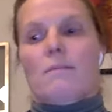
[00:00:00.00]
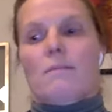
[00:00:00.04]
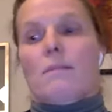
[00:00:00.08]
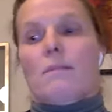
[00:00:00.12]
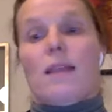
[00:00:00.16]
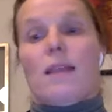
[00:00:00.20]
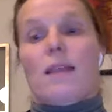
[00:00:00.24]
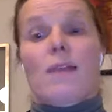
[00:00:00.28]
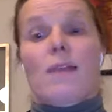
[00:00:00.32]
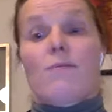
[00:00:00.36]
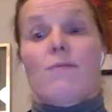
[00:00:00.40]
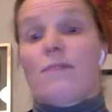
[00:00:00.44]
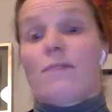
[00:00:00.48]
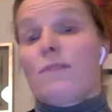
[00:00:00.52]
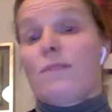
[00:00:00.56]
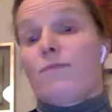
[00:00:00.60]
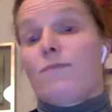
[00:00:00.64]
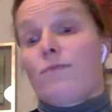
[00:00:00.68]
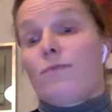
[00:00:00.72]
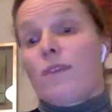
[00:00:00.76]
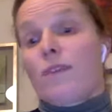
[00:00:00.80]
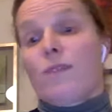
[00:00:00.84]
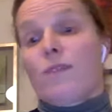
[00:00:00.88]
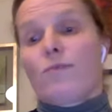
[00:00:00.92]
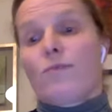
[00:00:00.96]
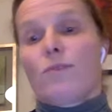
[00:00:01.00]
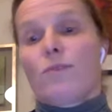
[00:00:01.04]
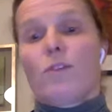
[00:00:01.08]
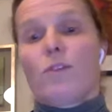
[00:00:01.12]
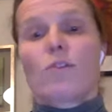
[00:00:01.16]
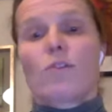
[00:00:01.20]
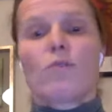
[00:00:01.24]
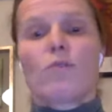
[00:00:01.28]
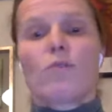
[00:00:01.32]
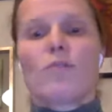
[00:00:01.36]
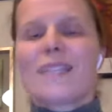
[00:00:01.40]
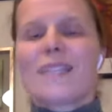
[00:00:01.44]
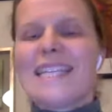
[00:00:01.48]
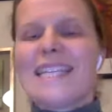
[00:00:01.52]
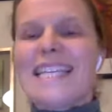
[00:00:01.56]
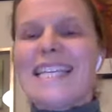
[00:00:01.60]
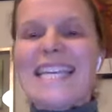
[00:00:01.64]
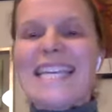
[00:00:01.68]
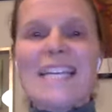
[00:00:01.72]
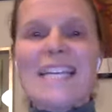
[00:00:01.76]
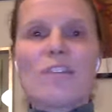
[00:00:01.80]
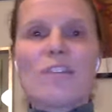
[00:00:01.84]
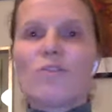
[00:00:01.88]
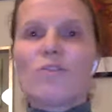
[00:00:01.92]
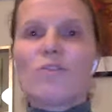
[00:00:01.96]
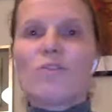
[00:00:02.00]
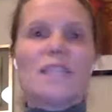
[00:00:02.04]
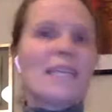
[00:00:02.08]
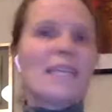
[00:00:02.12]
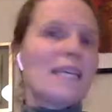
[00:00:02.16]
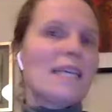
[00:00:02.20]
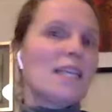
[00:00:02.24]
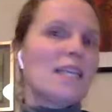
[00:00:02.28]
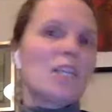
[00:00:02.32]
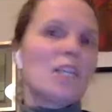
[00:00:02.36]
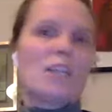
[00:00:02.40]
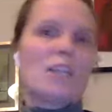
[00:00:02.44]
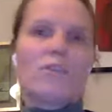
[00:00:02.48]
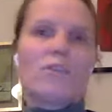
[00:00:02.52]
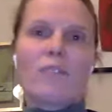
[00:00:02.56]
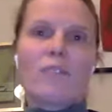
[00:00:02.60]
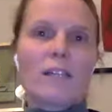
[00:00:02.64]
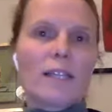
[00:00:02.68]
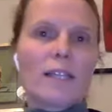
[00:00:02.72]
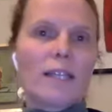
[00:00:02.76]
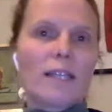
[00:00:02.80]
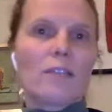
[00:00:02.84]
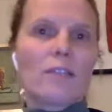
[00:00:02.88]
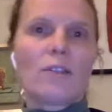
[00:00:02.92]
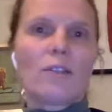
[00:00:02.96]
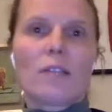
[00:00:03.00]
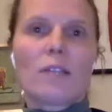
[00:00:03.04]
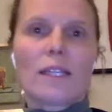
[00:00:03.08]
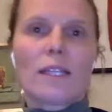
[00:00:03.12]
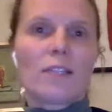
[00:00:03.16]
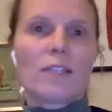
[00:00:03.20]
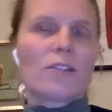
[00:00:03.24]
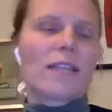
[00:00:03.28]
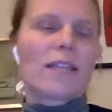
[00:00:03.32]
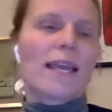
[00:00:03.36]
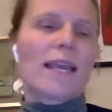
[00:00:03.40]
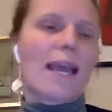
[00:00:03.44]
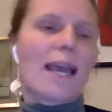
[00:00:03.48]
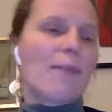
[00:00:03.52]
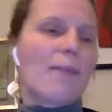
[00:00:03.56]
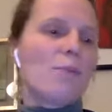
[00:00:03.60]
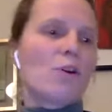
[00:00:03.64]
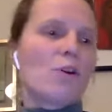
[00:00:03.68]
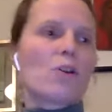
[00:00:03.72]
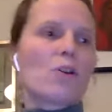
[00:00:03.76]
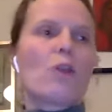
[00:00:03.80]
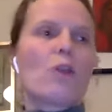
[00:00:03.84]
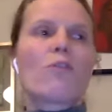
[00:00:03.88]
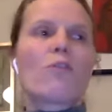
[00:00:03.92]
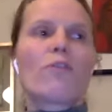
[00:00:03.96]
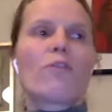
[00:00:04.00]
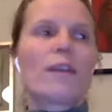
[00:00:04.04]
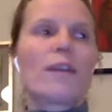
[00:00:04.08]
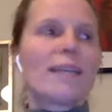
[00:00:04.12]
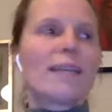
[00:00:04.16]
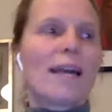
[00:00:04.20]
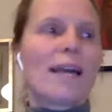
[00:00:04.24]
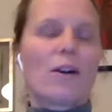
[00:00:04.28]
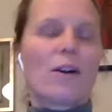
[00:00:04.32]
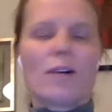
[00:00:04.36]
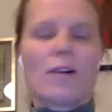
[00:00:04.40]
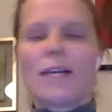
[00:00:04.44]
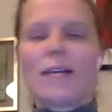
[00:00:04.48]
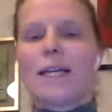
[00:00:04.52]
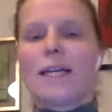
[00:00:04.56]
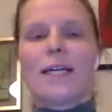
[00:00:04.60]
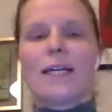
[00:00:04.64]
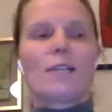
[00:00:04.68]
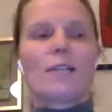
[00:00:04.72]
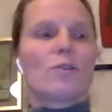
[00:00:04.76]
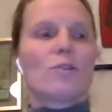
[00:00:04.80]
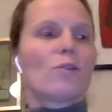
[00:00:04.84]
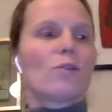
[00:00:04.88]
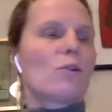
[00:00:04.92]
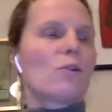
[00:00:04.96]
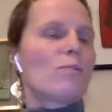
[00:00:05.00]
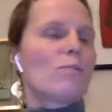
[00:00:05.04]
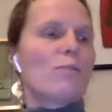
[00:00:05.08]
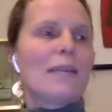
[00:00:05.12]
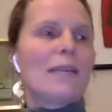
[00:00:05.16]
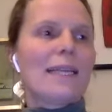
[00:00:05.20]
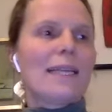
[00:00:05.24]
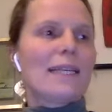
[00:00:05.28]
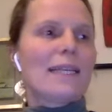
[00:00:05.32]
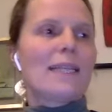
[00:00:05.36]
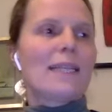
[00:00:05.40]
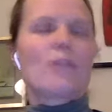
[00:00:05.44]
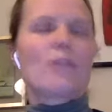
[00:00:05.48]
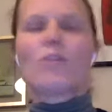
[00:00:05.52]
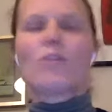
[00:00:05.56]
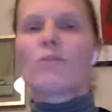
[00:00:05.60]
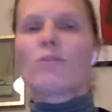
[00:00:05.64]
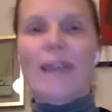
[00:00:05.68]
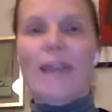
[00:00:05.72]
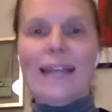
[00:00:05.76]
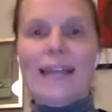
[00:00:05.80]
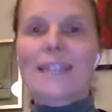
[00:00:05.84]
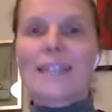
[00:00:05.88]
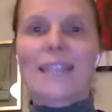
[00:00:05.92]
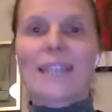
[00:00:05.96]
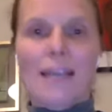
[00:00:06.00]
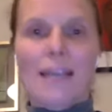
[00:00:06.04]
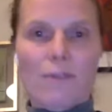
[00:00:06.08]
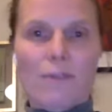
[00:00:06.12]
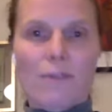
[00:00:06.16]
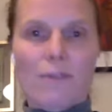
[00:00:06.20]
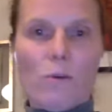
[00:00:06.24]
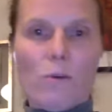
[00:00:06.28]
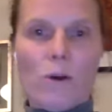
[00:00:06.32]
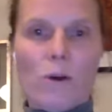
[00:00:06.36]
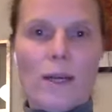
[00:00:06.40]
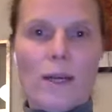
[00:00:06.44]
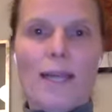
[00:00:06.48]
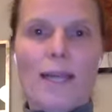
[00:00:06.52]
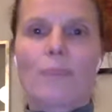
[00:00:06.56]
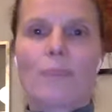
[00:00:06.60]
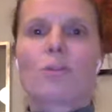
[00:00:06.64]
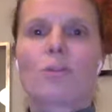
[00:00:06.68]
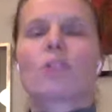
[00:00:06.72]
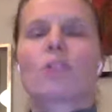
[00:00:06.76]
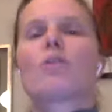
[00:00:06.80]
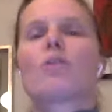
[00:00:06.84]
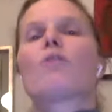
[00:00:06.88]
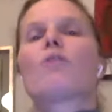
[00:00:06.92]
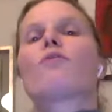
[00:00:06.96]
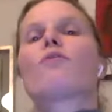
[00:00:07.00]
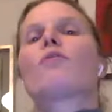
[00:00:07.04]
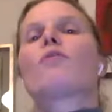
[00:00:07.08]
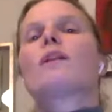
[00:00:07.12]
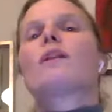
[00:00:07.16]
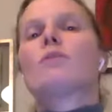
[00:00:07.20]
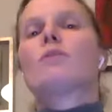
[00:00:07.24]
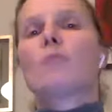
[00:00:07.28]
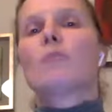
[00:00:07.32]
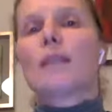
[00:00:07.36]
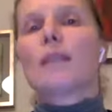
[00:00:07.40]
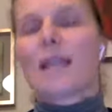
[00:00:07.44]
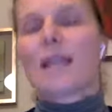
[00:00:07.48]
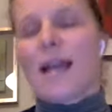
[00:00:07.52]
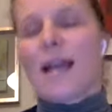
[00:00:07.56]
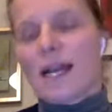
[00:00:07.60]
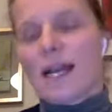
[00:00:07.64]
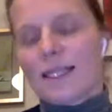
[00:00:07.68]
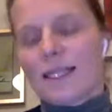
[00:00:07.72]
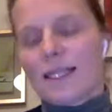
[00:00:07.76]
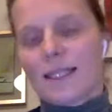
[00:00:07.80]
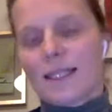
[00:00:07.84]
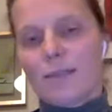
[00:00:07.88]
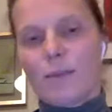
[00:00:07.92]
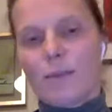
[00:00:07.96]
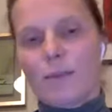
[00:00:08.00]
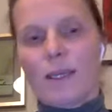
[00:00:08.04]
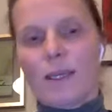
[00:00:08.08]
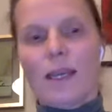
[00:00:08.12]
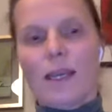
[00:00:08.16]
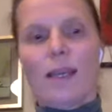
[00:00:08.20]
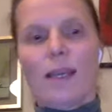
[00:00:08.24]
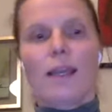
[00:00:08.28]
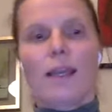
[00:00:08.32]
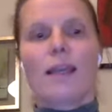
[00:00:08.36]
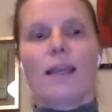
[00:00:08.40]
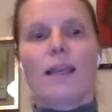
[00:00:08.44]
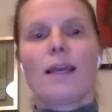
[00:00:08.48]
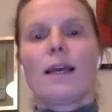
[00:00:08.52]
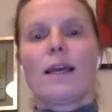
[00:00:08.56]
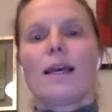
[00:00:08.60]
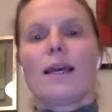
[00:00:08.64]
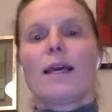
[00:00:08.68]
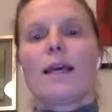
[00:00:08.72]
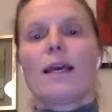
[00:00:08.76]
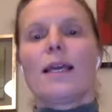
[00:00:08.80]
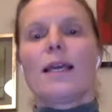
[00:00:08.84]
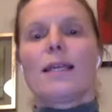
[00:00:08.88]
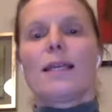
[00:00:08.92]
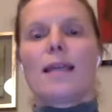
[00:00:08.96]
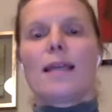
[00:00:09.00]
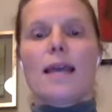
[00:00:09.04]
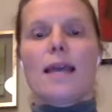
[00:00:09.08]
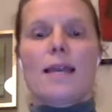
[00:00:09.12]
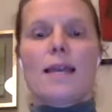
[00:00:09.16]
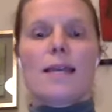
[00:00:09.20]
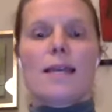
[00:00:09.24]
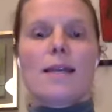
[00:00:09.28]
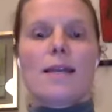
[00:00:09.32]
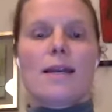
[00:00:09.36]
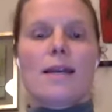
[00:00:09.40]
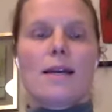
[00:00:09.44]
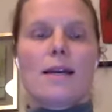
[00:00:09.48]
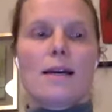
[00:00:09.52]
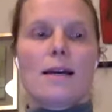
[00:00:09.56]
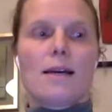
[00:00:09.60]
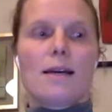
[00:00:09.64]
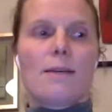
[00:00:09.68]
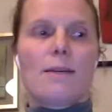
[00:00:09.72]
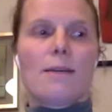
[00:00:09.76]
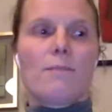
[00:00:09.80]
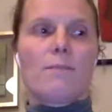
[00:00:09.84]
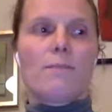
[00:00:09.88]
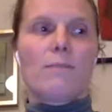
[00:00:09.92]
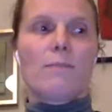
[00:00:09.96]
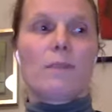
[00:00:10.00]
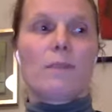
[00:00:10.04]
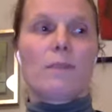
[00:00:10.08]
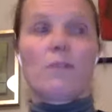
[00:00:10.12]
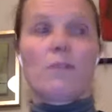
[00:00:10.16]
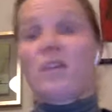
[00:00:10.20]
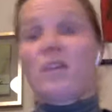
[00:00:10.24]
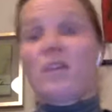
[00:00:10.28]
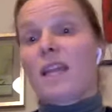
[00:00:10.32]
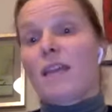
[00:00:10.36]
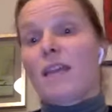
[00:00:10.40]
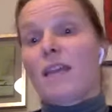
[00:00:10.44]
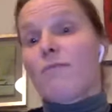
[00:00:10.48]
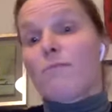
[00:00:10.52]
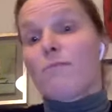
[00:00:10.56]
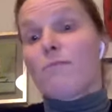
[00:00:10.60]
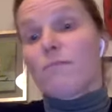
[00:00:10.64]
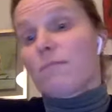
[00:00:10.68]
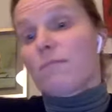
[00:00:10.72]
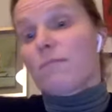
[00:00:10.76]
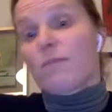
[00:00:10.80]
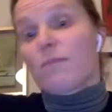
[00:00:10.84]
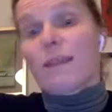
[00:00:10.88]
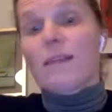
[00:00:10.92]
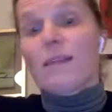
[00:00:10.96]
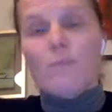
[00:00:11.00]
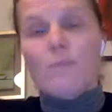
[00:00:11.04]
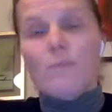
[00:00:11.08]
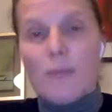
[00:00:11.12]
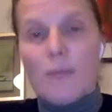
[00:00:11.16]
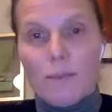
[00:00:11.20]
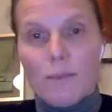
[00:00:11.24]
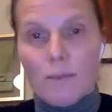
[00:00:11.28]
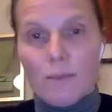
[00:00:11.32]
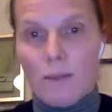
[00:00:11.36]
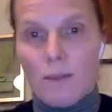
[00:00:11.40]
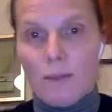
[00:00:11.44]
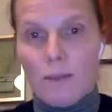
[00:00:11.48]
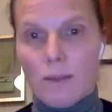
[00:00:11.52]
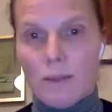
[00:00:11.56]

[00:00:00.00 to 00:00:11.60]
if you don't need to see each individual, and you say, I'm not offering now to completely correct everyone, I'm just offering you the class at the beginning, then you can have 20 people.